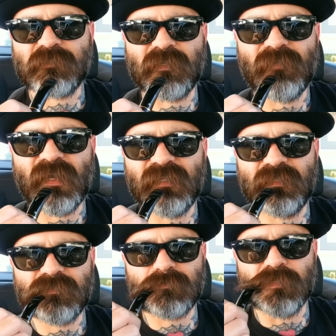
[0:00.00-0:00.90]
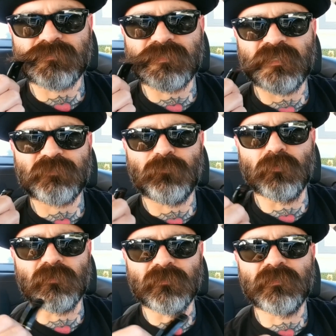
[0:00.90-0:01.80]
I've had this mustache
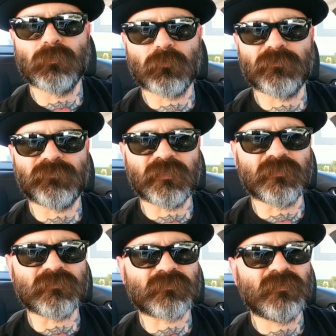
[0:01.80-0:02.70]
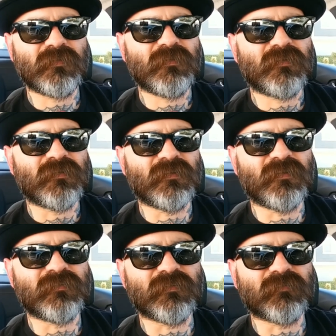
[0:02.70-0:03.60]
for a number of years,
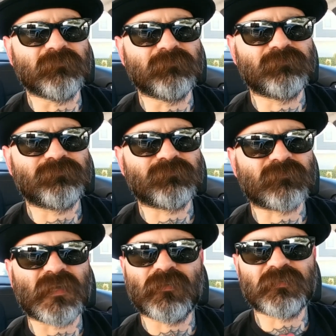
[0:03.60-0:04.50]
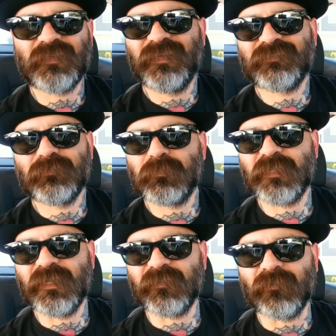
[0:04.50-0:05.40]
and I don't know, I just can't seem to
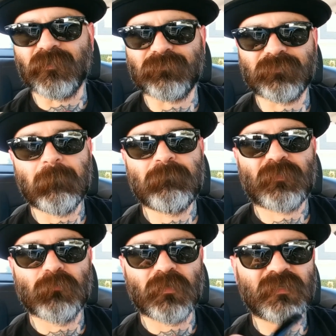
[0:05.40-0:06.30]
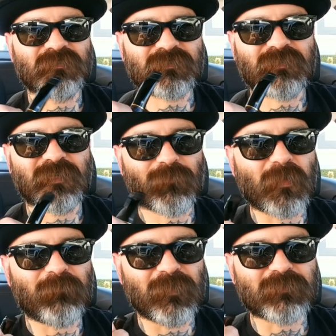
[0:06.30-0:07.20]
take it off. But it does cover
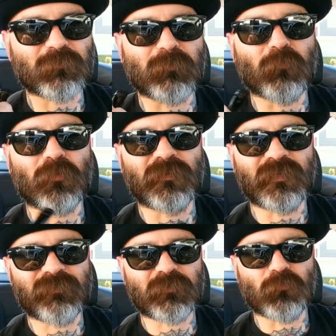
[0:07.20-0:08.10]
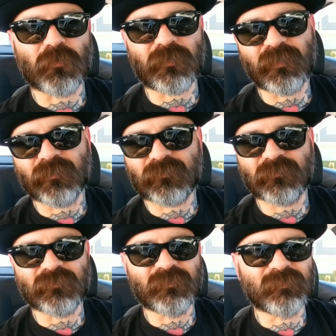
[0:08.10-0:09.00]
my face a little bit more, and it gives me more
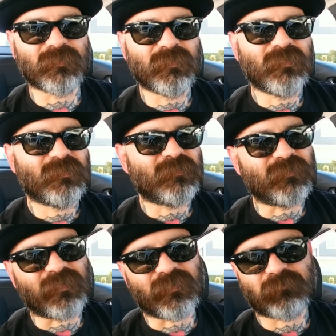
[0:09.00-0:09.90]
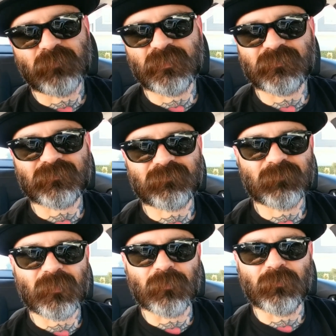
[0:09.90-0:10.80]
character, and yeah, I
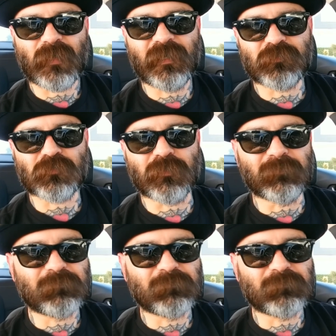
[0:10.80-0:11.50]
don't know, I enjoy it.